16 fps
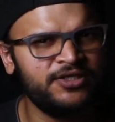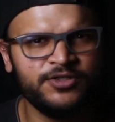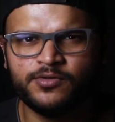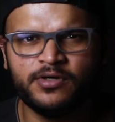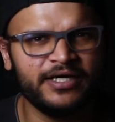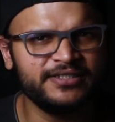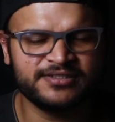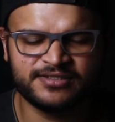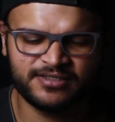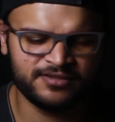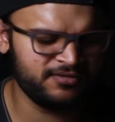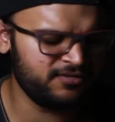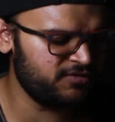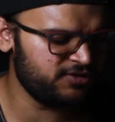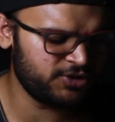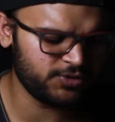You guys
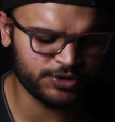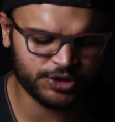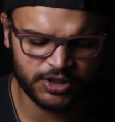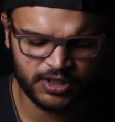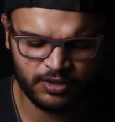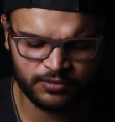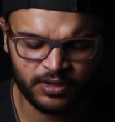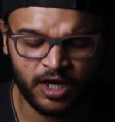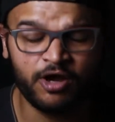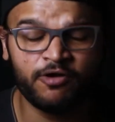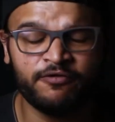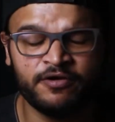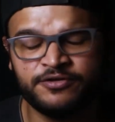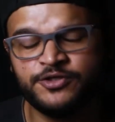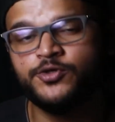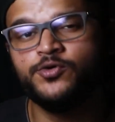can switch around
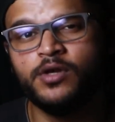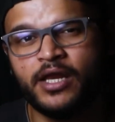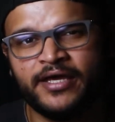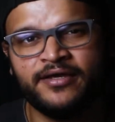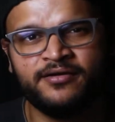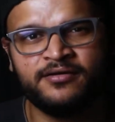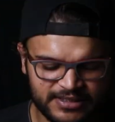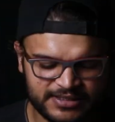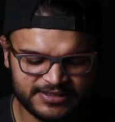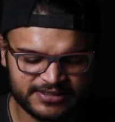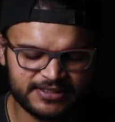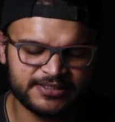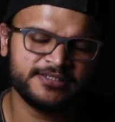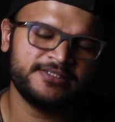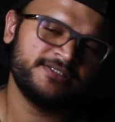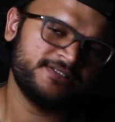however you like. This
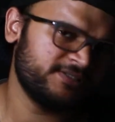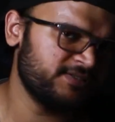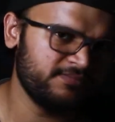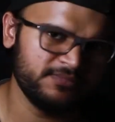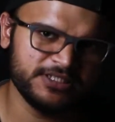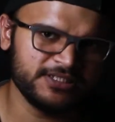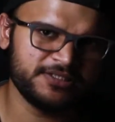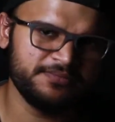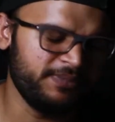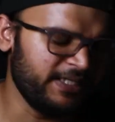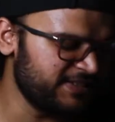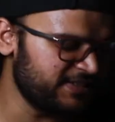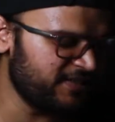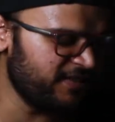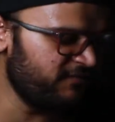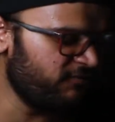is just
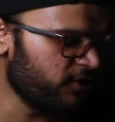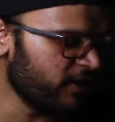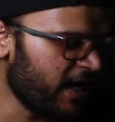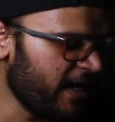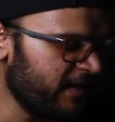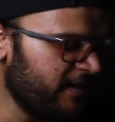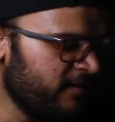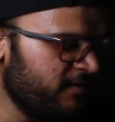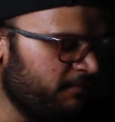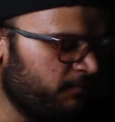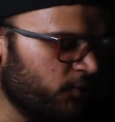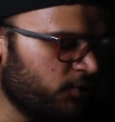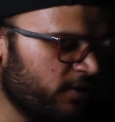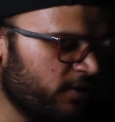basically what I put